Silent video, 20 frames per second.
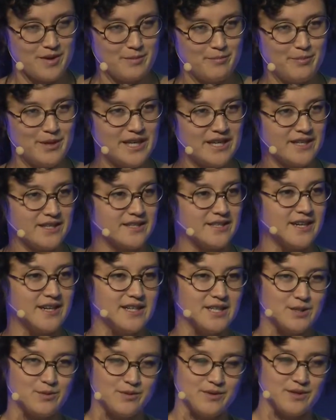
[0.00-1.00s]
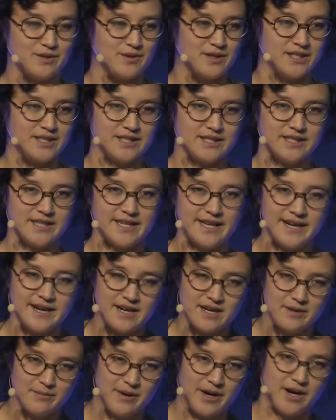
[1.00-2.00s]
being in touch with the things that they
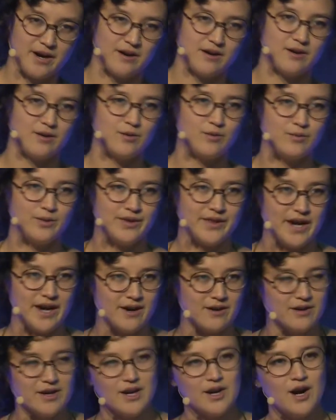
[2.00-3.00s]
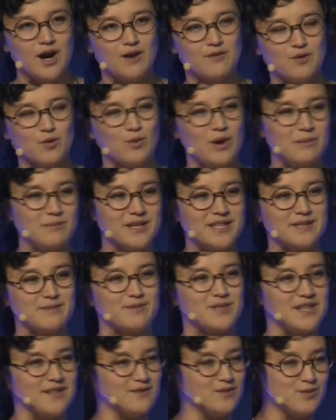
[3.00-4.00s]
cared about without overwhelming
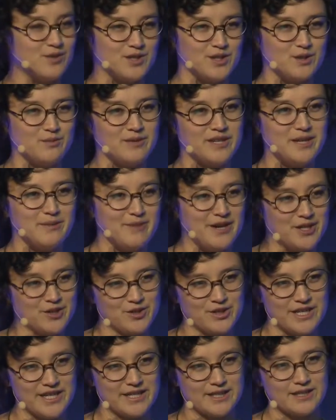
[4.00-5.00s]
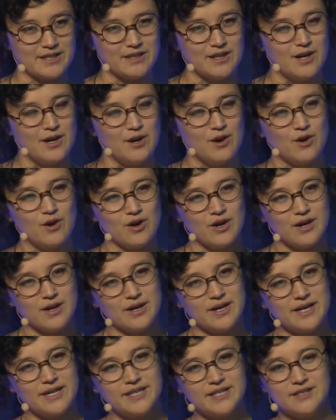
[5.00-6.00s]
themselves with too many metrics
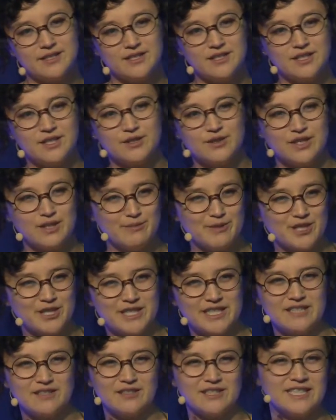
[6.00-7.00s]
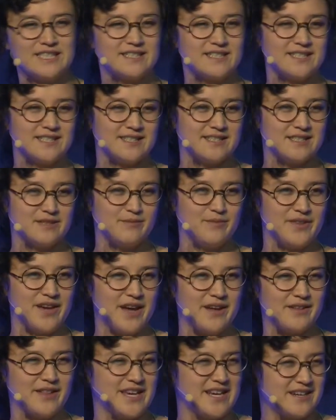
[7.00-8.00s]
or instituting a machine learning system
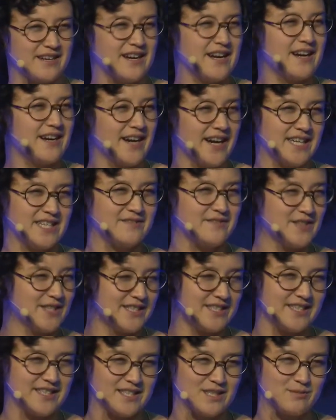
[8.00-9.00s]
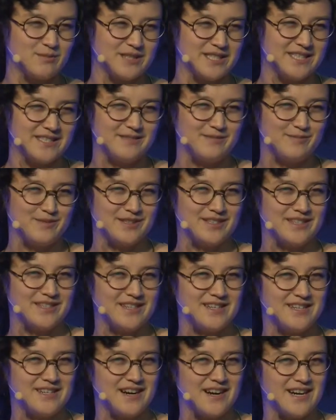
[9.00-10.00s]
that like kind of ostensibly
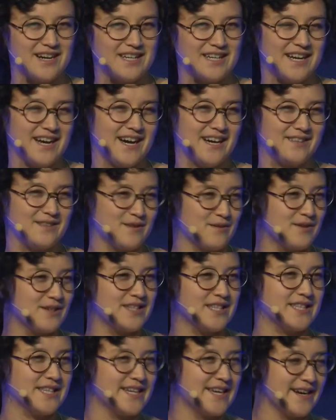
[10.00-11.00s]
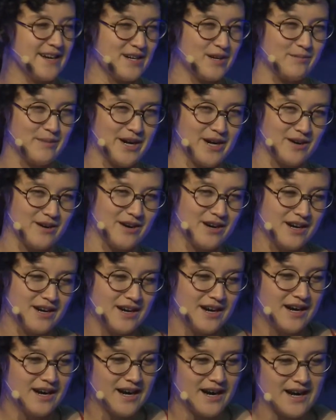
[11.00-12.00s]
got at the thing that they cared about.
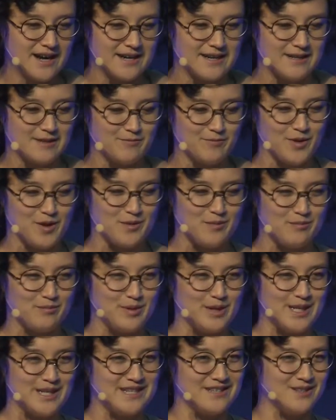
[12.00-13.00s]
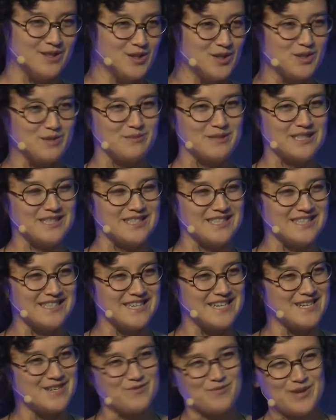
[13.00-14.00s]
But ultimately,
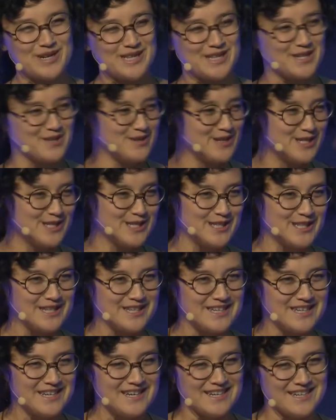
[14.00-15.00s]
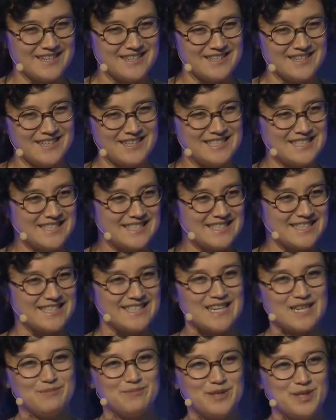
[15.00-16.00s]
like when there was a
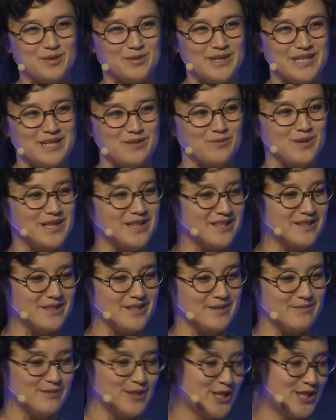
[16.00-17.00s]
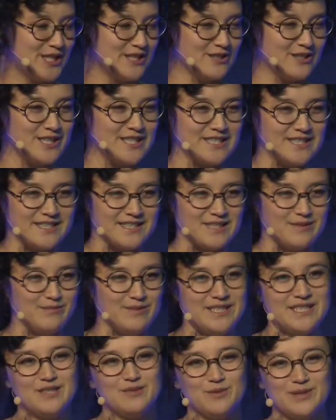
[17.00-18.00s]
disconnect between what the machine learning system
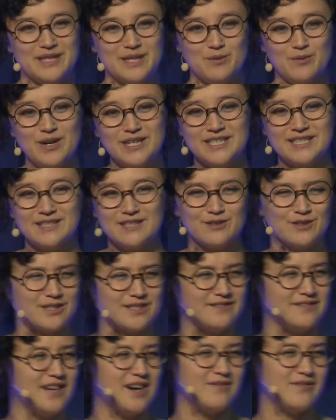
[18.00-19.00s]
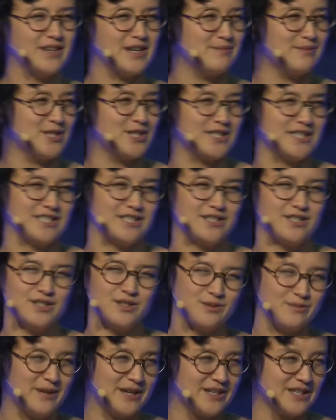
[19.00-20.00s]
did and what they wanted, there was not very much they could do
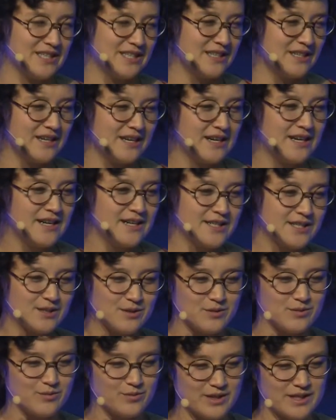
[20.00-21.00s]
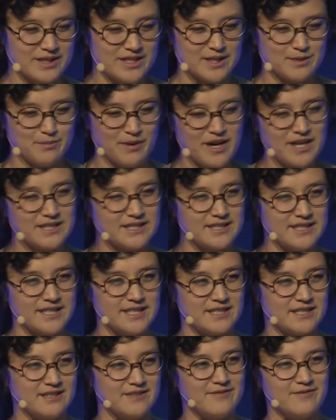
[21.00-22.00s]
about it. So with these bots, they
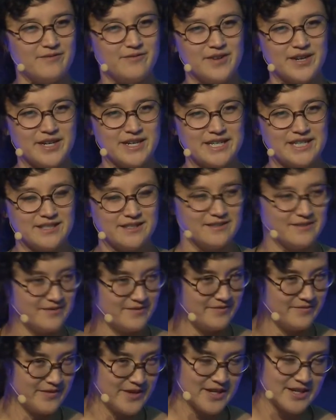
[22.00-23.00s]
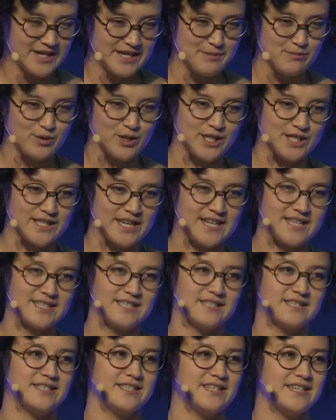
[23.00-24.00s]
could very, very
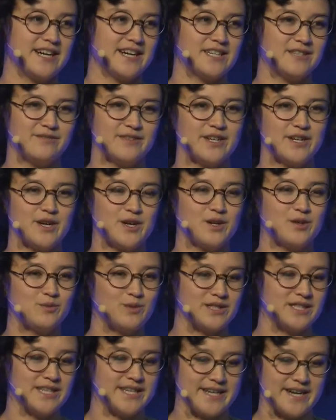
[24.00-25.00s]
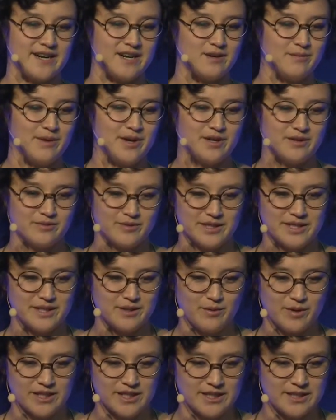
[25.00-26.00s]
precisely kind of encode what they cared about and what they
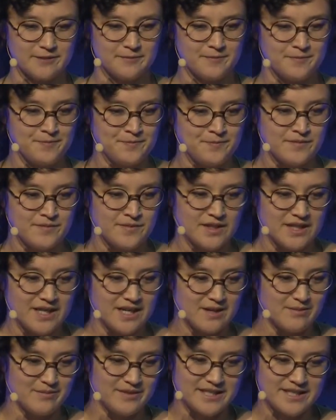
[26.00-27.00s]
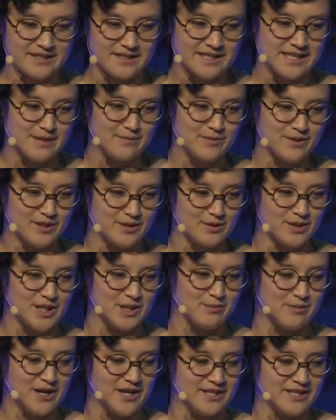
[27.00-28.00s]
wanted. It's the same with
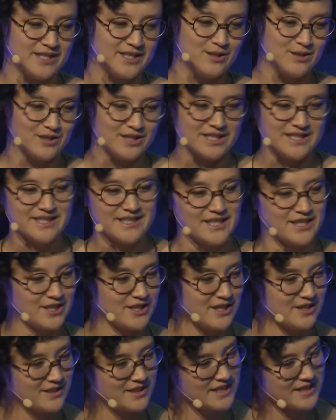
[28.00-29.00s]
Twitch bots. You'll see like charts